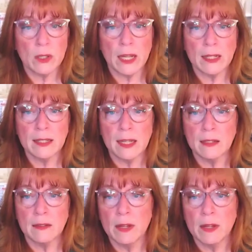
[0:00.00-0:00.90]
that sense
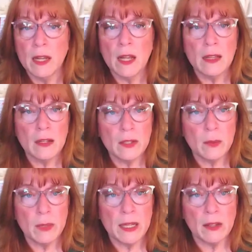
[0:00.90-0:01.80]
of there's
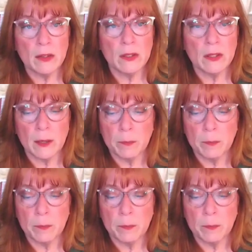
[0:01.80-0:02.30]
something else